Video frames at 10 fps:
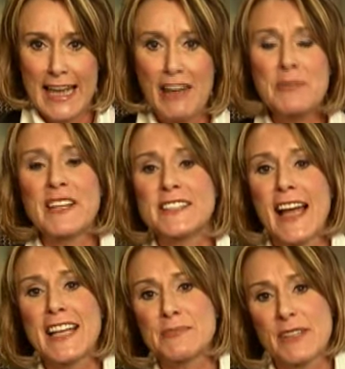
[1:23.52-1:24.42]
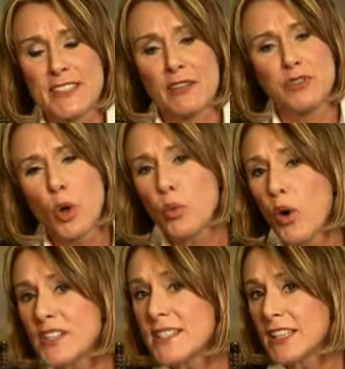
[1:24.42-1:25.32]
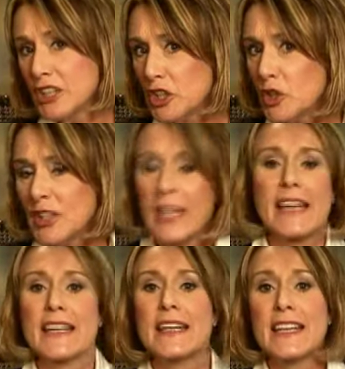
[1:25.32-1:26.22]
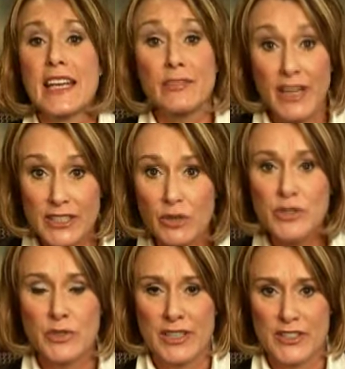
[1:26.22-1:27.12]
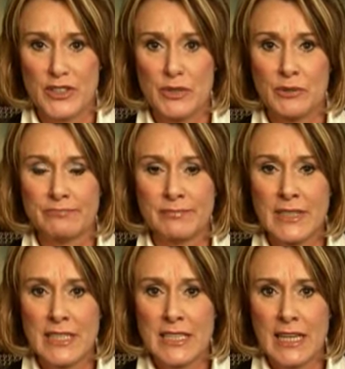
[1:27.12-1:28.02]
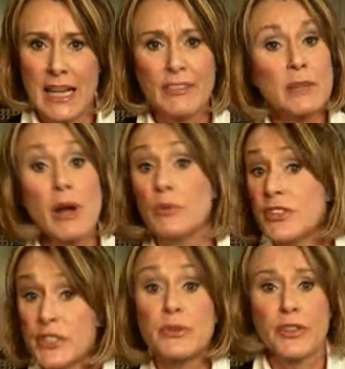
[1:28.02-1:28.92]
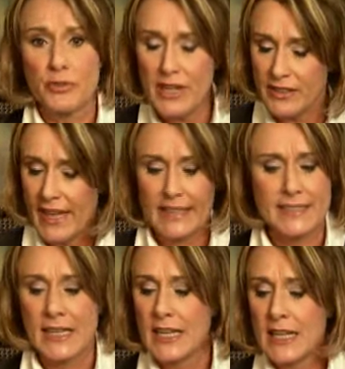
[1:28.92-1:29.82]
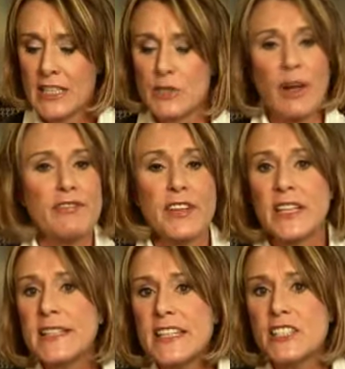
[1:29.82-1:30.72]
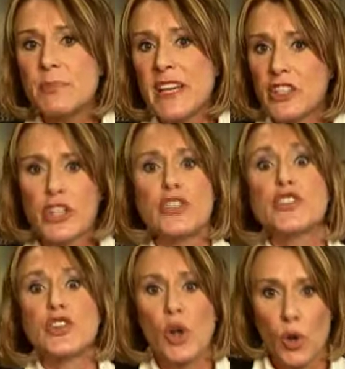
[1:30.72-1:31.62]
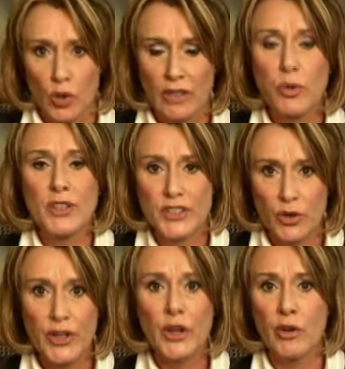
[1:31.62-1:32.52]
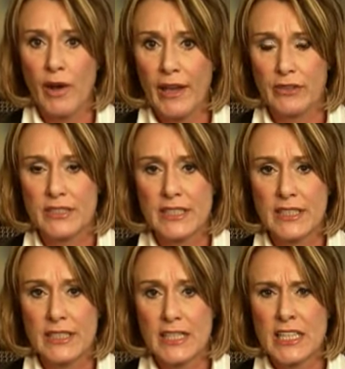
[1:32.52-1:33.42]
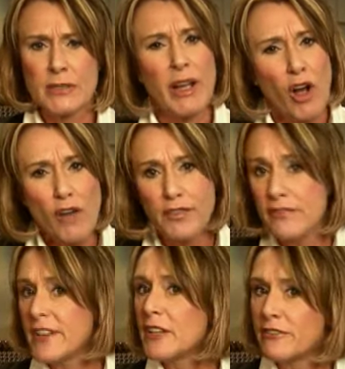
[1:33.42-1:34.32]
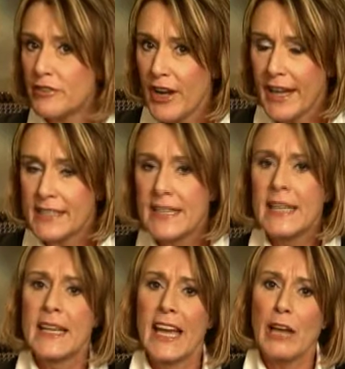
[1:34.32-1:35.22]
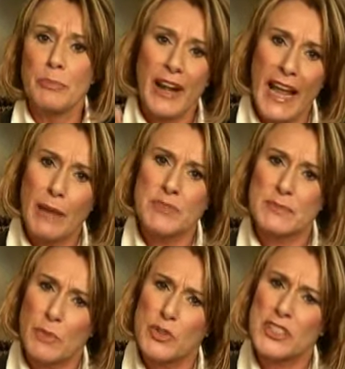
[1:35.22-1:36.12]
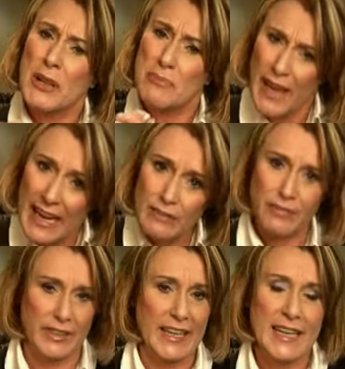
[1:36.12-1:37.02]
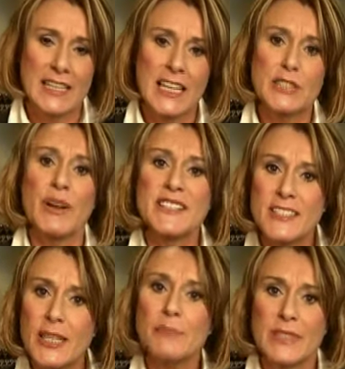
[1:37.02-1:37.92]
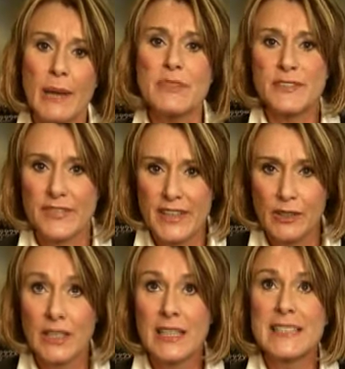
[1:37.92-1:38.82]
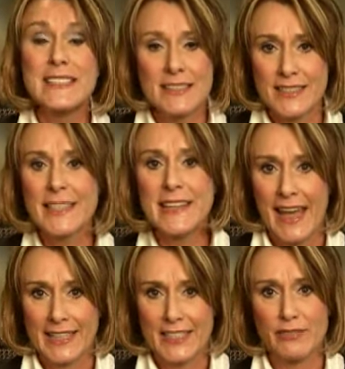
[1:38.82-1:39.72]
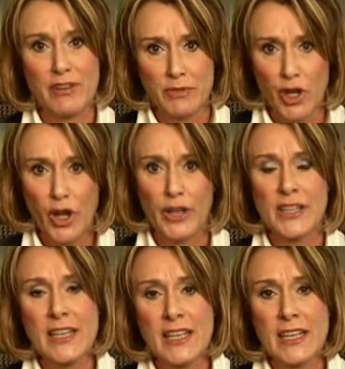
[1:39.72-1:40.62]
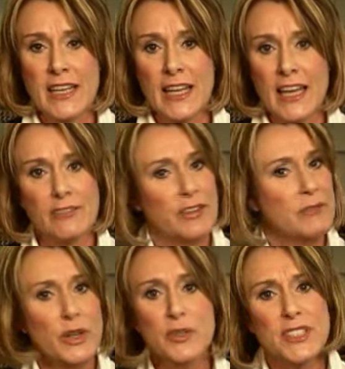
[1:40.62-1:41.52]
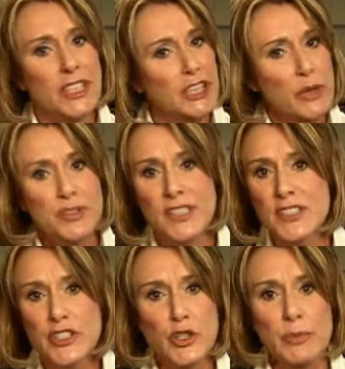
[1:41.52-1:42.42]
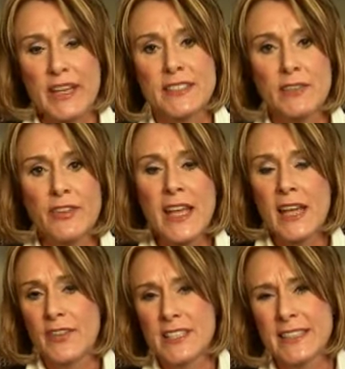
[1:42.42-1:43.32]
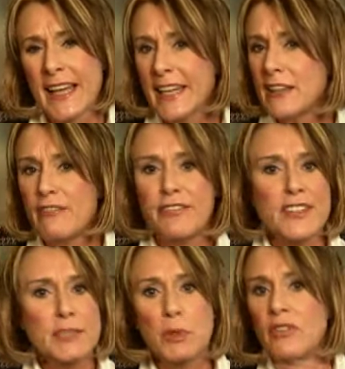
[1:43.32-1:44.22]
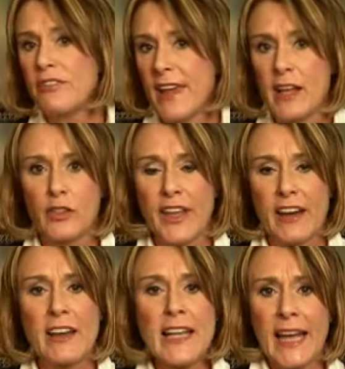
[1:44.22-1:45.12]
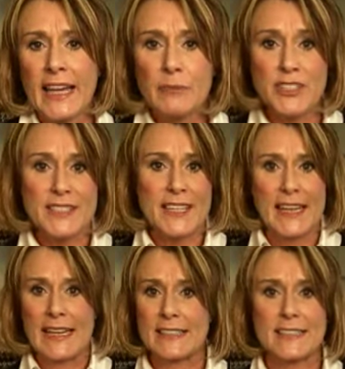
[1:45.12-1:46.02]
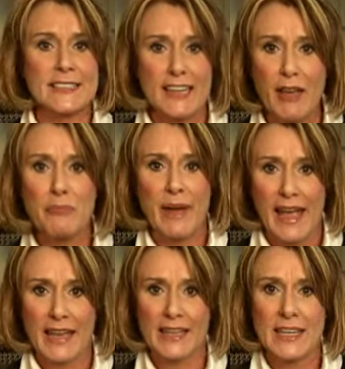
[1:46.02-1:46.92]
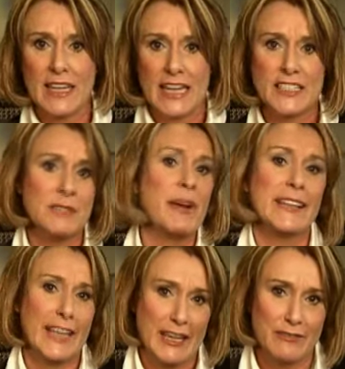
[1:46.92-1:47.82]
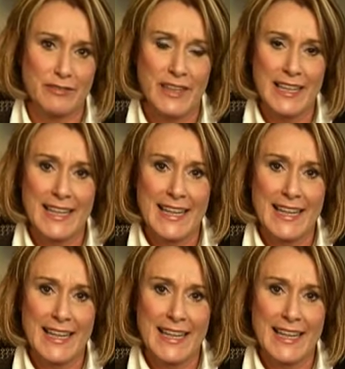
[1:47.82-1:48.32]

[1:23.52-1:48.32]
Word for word: I've begun to ask myself, Lord, what does it look like if I don't trust you? I've come up with two or three things. Do I feel a need to be in control of what's going on around? Do I often feel afraid? And perhaps most painfully, do I sometimes feel disconnected from God and from those closest to me, as if there's like an invisible veil there, and I'm just taking a step back into my life